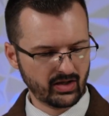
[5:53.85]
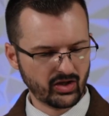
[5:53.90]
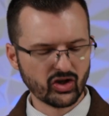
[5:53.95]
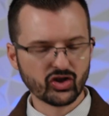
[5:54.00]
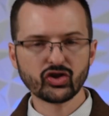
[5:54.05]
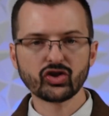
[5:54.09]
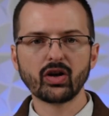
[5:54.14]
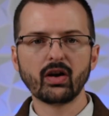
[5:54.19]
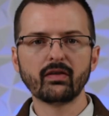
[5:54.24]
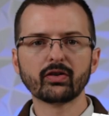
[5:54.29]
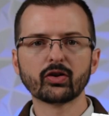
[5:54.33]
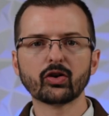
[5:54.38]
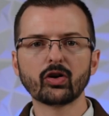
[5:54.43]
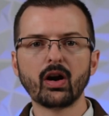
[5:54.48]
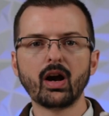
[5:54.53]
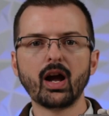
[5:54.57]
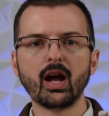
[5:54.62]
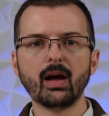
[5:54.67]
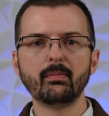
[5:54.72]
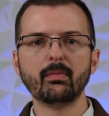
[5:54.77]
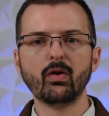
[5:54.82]
solve a
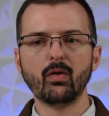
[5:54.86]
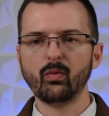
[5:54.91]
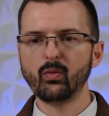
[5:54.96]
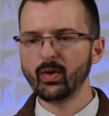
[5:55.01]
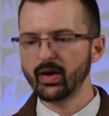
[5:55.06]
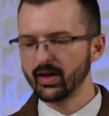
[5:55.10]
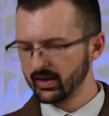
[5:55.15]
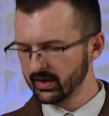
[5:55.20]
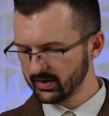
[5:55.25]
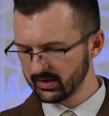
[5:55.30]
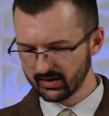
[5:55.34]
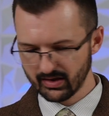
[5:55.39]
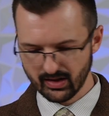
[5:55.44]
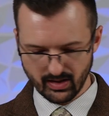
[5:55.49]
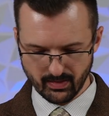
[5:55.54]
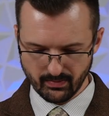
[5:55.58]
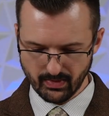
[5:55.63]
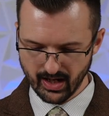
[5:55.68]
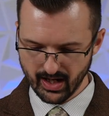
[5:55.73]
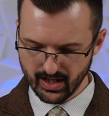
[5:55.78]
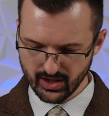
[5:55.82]
crime with
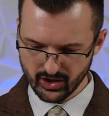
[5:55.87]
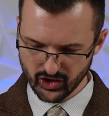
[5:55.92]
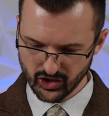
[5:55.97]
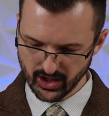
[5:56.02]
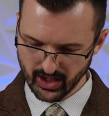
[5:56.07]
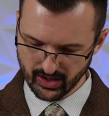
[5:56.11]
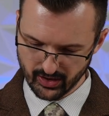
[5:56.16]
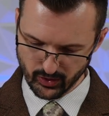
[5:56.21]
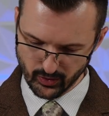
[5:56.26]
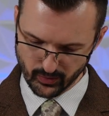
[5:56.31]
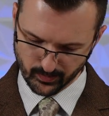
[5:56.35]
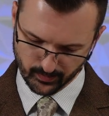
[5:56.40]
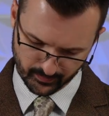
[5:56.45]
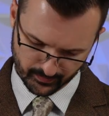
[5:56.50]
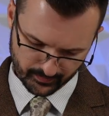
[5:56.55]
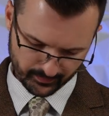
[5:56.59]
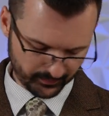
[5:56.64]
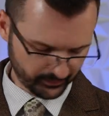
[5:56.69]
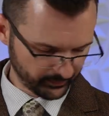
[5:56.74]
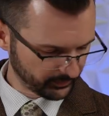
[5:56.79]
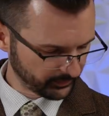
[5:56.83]
some eyeshadow
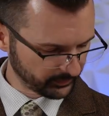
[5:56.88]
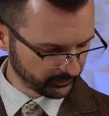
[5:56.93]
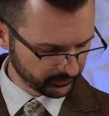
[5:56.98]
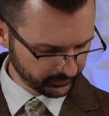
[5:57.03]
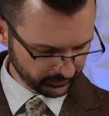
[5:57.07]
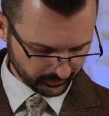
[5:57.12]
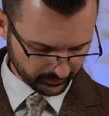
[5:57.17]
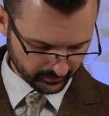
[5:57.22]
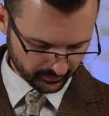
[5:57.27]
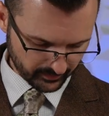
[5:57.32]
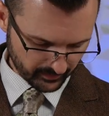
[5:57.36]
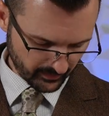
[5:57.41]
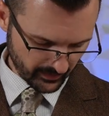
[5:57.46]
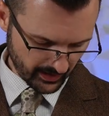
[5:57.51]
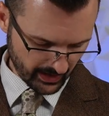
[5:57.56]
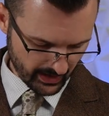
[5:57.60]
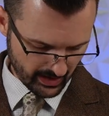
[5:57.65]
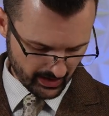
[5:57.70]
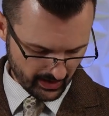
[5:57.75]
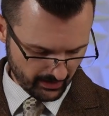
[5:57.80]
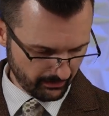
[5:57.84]

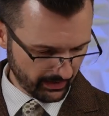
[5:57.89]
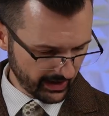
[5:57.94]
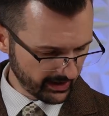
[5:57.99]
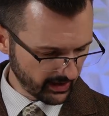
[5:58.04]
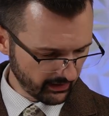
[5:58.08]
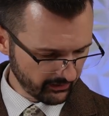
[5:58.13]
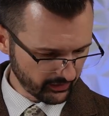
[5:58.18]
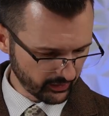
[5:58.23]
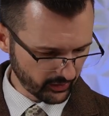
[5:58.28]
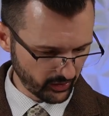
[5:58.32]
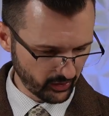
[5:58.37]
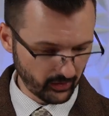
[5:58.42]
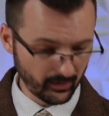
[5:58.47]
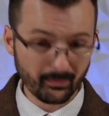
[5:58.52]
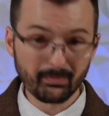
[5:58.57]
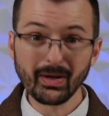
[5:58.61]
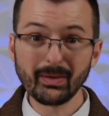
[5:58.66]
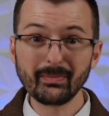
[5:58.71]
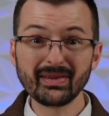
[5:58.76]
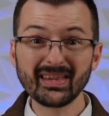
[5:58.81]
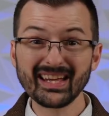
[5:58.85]
by CoverGirl.
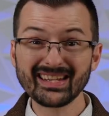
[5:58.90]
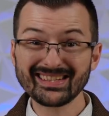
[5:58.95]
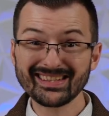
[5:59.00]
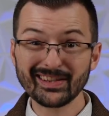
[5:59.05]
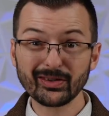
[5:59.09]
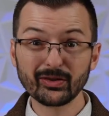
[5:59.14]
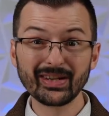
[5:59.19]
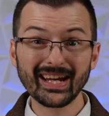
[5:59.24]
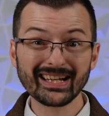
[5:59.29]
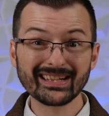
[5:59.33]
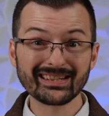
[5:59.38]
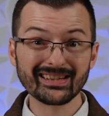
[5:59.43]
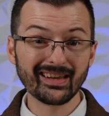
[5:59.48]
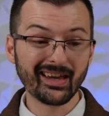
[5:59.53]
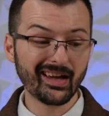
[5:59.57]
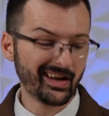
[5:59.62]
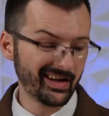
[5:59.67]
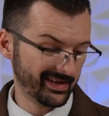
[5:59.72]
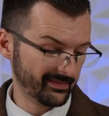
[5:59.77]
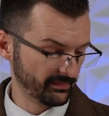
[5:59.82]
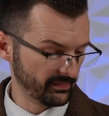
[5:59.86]
Maybe that's their next
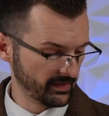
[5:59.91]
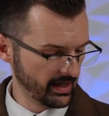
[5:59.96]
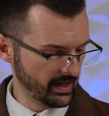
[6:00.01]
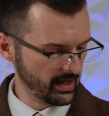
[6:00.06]
line.